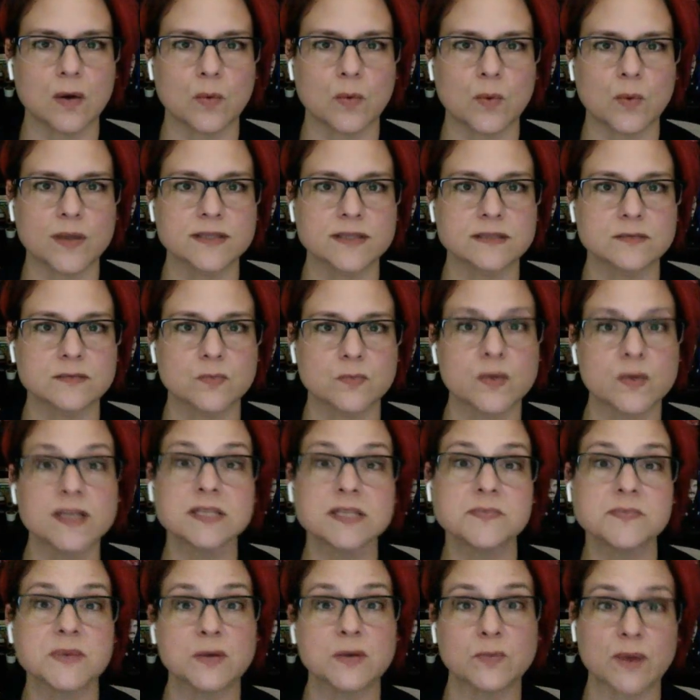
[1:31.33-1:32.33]
what
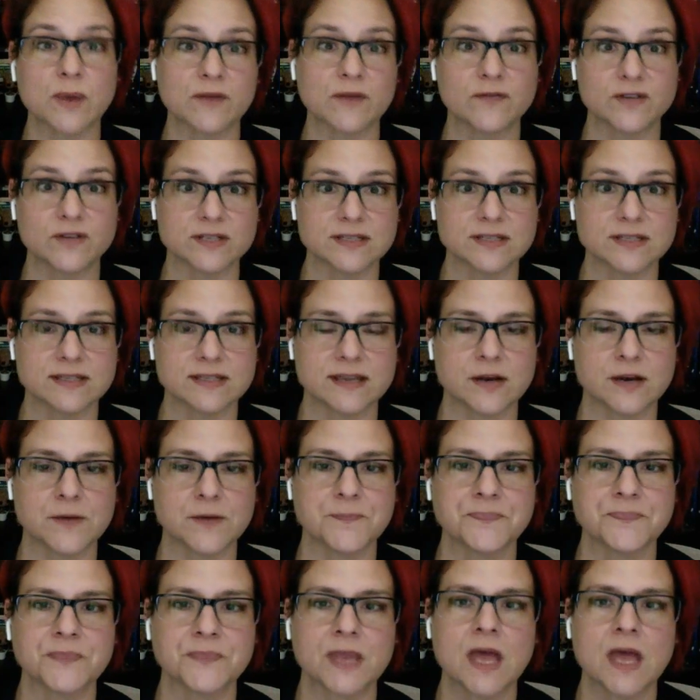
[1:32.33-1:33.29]
is being referenced there.